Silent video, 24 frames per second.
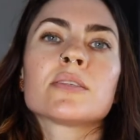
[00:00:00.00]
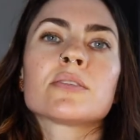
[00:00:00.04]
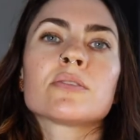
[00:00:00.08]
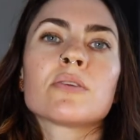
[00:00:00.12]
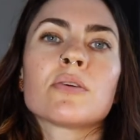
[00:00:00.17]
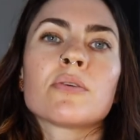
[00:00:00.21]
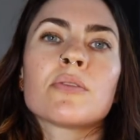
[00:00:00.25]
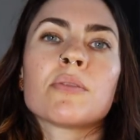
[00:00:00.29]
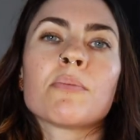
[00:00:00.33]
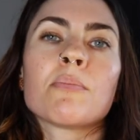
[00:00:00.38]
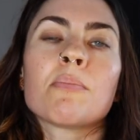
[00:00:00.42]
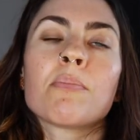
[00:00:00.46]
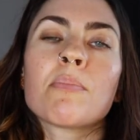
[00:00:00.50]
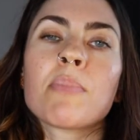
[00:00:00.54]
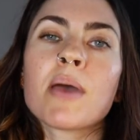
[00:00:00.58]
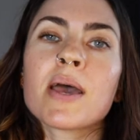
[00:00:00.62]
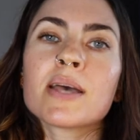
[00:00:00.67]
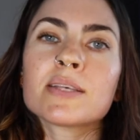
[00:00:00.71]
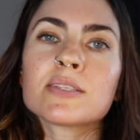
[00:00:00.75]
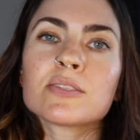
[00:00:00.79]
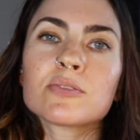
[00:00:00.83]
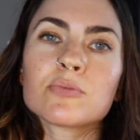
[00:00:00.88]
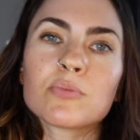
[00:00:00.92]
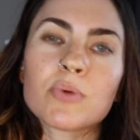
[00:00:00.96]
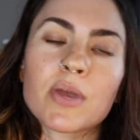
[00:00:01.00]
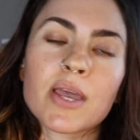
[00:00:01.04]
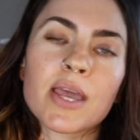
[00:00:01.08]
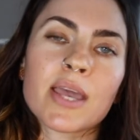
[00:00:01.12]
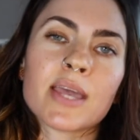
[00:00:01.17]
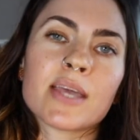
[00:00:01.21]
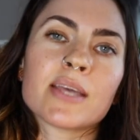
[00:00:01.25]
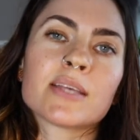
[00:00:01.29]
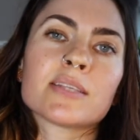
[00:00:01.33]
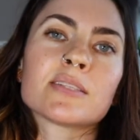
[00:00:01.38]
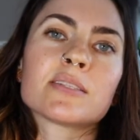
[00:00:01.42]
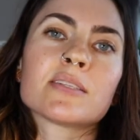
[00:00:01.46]
So the best
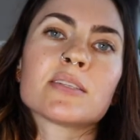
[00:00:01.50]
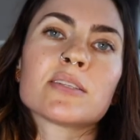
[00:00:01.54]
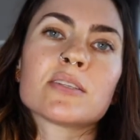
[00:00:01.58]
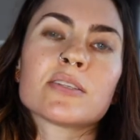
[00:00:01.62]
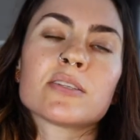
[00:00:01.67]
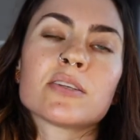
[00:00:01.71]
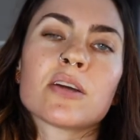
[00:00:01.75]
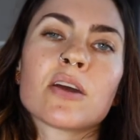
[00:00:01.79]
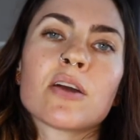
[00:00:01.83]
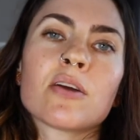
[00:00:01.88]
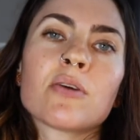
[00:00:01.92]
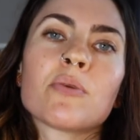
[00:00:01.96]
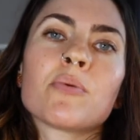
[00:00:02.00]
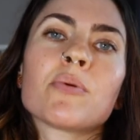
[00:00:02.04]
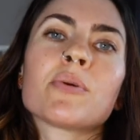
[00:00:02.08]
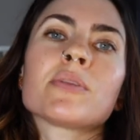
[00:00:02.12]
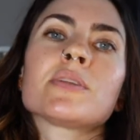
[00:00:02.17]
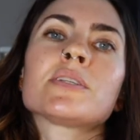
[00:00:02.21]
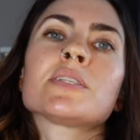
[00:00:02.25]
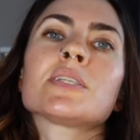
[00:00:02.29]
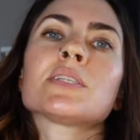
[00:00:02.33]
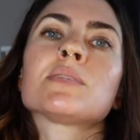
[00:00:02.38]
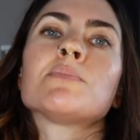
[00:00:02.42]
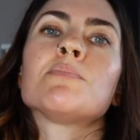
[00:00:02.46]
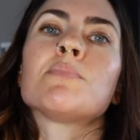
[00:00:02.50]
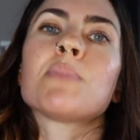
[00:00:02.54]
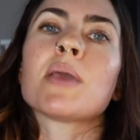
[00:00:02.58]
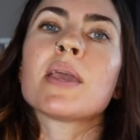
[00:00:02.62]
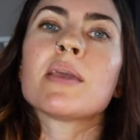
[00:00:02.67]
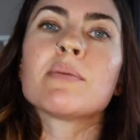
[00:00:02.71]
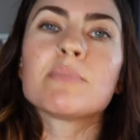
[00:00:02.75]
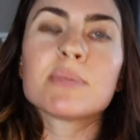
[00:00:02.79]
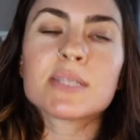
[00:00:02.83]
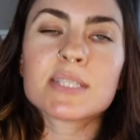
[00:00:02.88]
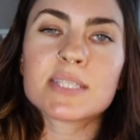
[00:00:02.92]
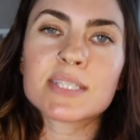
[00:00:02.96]
way is to start with just
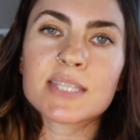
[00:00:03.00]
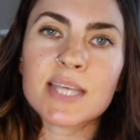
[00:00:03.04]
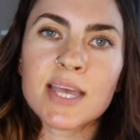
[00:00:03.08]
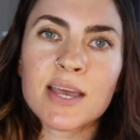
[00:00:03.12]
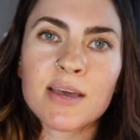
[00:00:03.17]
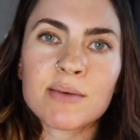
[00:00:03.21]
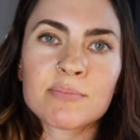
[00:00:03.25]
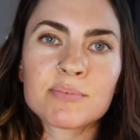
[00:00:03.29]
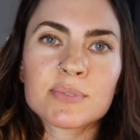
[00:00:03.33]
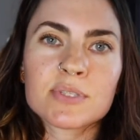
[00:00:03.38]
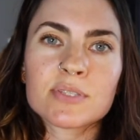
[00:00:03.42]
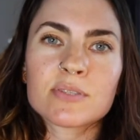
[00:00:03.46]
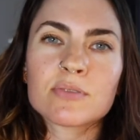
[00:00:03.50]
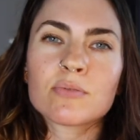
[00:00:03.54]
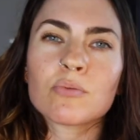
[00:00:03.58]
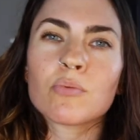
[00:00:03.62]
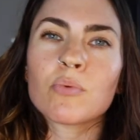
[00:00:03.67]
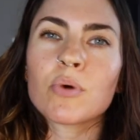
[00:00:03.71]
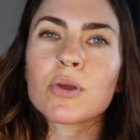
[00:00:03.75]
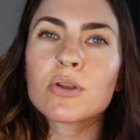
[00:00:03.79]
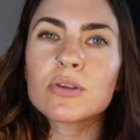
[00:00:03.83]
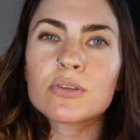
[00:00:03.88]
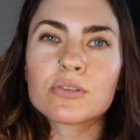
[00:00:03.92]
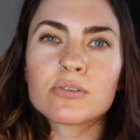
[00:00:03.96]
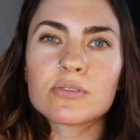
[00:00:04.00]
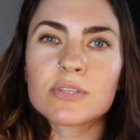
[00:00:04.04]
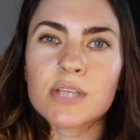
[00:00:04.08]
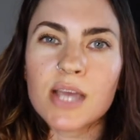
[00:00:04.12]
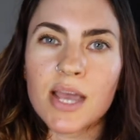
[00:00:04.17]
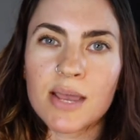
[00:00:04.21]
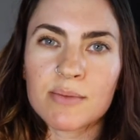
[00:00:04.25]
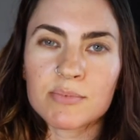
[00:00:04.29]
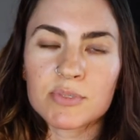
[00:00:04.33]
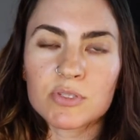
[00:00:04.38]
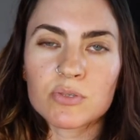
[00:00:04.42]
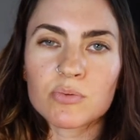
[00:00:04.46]
baby steps, one or two
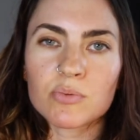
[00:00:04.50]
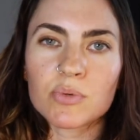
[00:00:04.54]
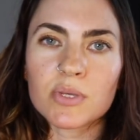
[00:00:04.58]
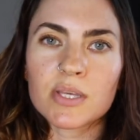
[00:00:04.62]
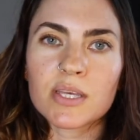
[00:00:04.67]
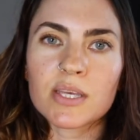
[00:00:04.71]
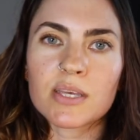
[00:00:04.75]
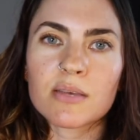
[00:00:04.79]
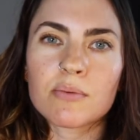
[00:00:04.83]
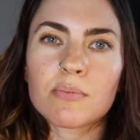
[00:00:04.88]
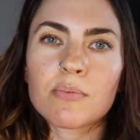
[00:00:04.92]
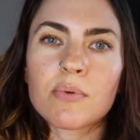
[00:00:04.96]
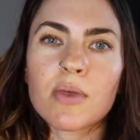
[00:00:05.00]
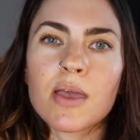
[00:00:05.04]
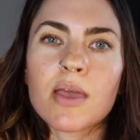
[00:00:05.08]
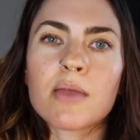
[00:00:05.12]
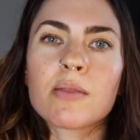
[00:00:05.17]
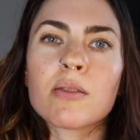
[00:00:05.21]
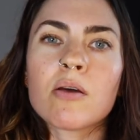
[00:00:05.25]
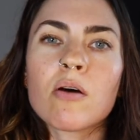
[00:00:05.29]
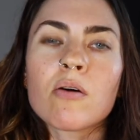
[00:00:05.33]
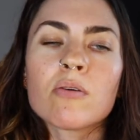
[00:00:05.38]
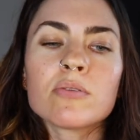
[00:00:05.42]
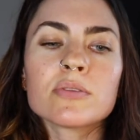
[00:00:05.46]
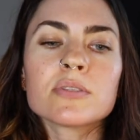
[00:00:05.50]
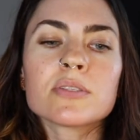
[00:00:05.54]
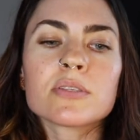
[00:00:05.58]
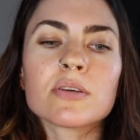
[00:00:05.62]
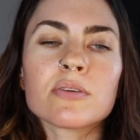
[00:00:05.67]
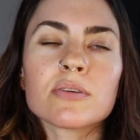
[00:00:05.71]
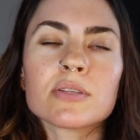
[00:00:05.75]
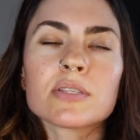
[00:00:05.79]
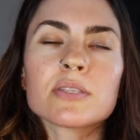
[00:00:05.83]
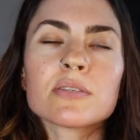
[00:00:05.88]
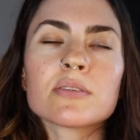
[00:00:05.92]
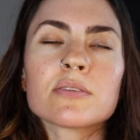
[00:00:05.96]
times a week. And also,
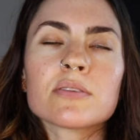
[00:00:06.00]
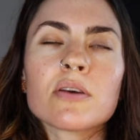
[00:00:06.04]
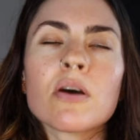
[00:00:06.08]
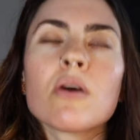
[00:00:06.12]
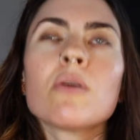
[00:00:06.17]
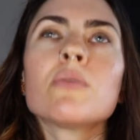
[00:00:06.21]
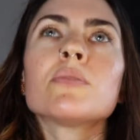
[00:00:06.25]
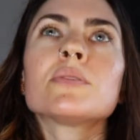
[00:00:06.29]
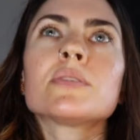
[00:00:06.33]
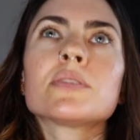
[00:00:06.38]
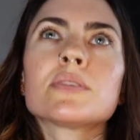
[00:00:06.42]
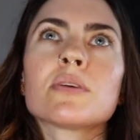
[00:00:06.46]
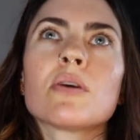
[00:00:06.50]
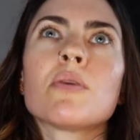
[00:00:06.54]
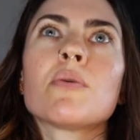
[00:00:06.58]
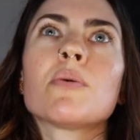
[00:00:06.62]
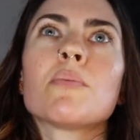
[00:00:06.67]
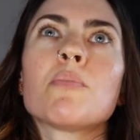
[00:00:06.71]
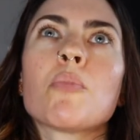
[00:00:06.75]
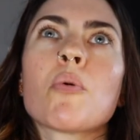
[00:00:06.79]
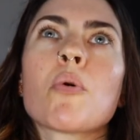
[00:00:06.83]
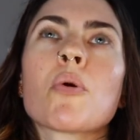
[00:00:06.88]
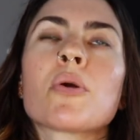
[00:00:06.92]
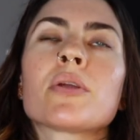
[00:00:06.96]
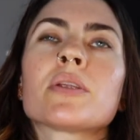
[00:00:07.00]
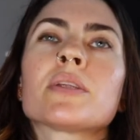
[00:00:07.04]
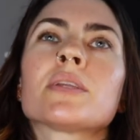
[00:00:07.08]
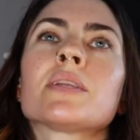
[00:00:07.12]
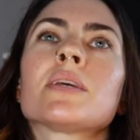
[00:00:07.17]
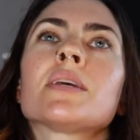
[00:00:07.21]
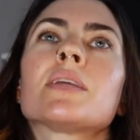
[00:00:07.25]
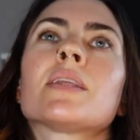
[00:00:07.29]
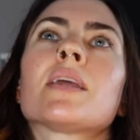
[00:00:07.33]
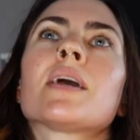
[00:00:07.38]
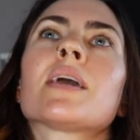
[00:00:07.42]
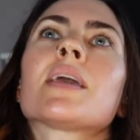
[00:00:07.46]
it's so important,
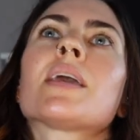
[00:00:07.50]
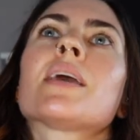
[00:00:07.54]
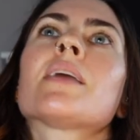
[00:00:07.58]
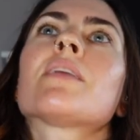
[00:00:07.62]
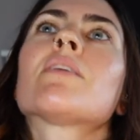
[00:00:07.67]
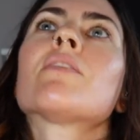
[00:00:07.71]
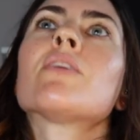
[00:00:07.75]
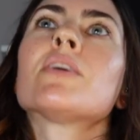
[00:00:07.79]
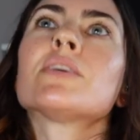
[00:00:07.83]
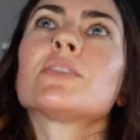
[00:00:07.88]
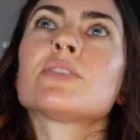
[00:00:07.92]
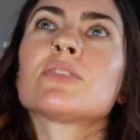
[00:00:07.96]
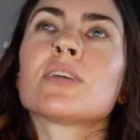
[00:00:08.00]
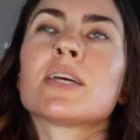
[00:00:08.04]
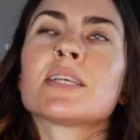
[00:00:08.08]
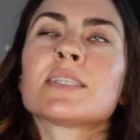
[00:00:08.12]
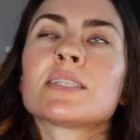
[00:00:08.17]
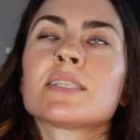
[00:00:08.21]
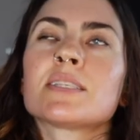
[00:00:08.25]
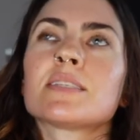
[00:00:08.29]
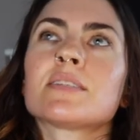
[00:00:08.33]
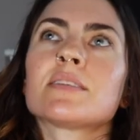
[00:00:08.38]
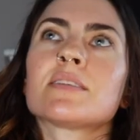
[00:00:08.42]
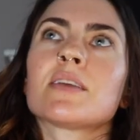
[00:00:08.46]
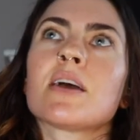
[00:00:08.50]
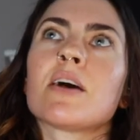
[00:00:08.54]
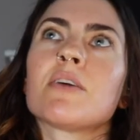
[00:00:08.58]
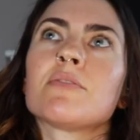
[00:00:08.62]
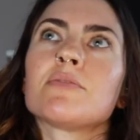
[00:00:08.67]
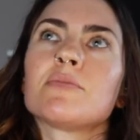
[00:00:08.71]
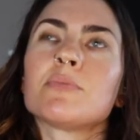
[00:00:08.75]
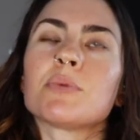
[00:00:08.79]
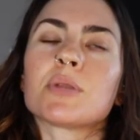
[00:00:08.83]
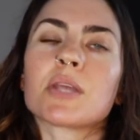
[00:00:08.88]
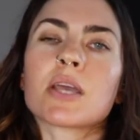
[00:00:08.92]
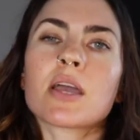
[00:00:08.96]
and I cannot stress this enough,
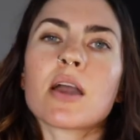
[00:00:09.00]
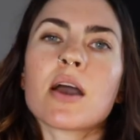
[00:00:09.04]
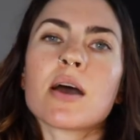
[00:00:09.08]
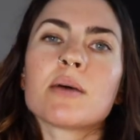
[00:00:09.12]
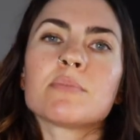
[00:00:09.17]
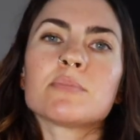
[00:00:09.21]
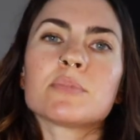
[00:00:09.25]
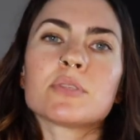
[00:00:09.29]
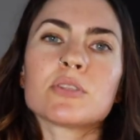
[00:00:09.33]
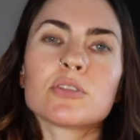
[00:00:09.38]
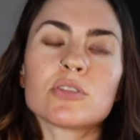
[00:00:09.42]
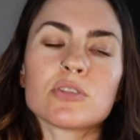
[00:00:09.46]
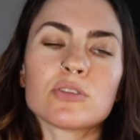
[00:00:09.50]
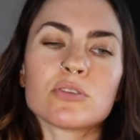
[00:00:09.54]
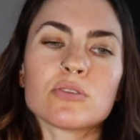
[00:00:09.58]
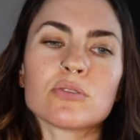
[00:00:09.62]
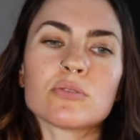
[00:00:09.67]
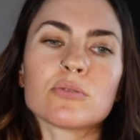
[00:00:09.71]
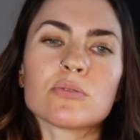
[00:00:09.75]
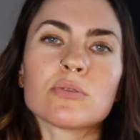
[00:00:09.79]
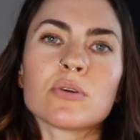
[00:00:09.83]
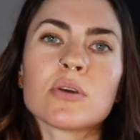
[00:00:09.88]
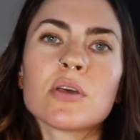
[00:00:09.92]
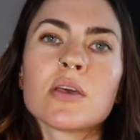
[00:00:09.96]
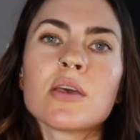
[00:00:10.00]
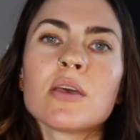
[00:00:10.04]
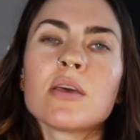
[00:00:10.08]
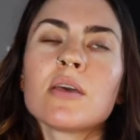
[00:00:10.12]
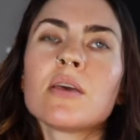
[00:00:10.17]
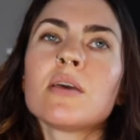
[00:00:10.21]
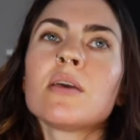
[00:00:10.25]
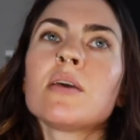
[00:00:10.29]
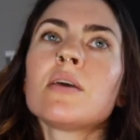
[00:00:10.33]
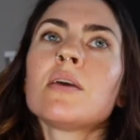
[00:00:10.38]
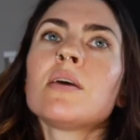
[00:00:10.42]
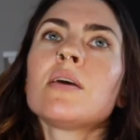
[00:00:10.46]
when it comes to
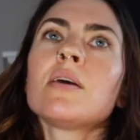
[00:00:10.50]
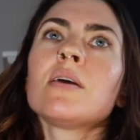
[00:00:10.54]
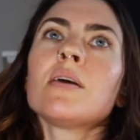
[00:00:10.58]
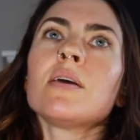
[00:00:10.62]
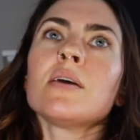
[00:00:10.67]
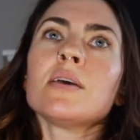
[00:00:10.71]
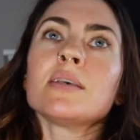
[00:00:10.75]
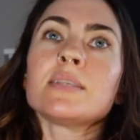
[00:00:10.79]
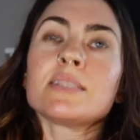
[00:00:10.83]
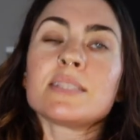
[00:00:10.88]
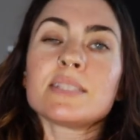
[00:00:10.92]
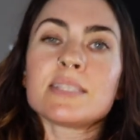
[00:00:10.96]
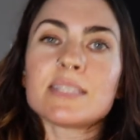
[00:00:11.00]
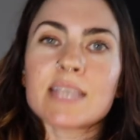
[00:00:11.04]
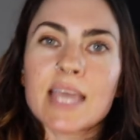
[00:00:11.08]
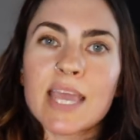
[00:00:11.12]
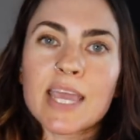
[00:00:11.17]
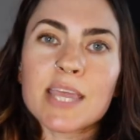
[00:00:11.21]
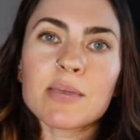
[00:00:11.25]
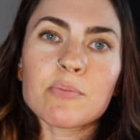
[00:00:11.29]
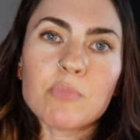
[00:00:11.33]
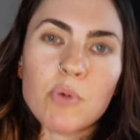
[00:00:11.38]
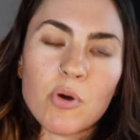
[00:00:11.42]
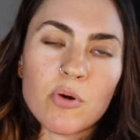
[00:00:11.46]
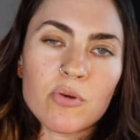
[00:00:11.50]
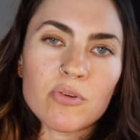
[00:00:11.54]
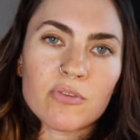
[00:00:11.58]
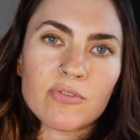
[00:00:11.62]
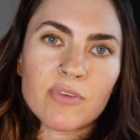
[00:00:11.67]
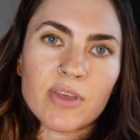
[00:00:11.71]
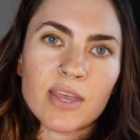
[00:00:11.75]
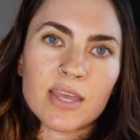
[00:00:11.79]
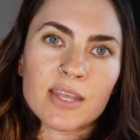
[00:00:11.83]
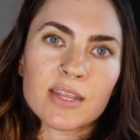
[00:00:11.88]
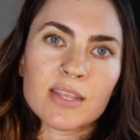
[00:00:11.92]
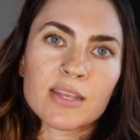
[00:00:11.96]
staying
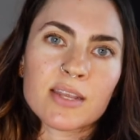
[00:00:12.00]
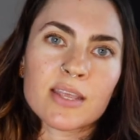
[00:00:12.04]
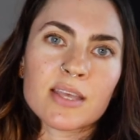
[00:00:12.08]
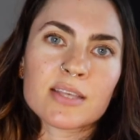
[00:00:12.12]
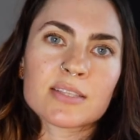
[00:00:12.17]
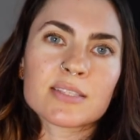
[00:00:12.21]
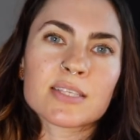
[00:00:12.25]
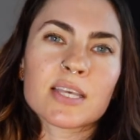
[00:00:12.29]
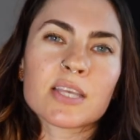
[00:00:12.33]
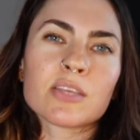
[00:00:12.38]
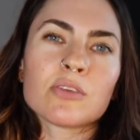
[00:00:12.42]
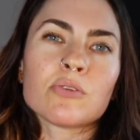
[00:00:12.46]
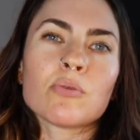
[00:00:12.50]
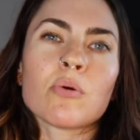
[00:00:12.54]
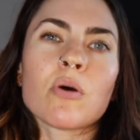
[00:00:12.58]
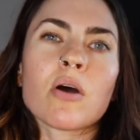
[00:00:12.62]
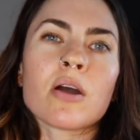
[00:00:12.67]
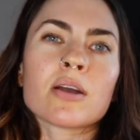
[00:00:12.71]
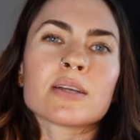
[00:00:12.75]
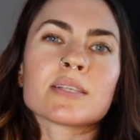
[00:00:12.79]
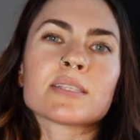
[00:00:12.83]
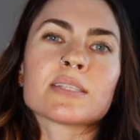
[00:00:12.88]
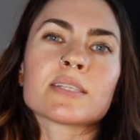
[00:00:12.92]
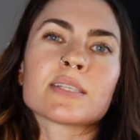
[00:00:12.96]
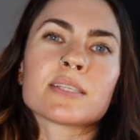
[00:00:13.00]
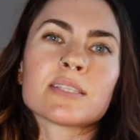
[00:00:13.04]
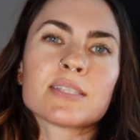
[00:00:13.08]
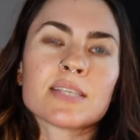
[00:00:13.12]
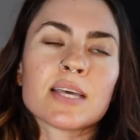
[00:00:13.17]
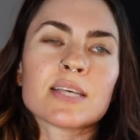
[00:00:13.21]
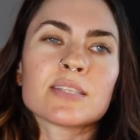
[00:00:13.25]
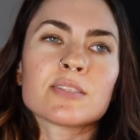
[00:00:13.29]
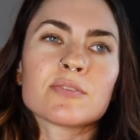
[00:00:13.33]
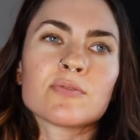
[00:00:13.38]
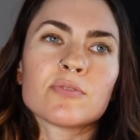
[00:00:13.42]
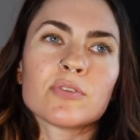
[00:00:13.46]
motivated, is that you are
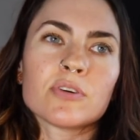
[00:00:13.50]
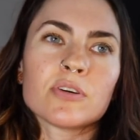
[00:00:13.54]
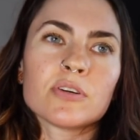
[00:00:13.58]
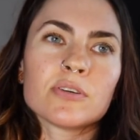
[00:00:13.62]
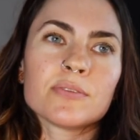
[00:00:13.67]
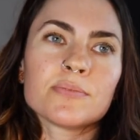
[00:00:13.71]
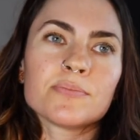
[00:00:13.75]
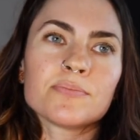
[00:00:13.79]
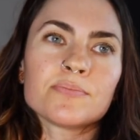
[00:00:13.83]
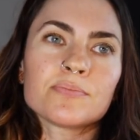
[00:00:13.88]
successful.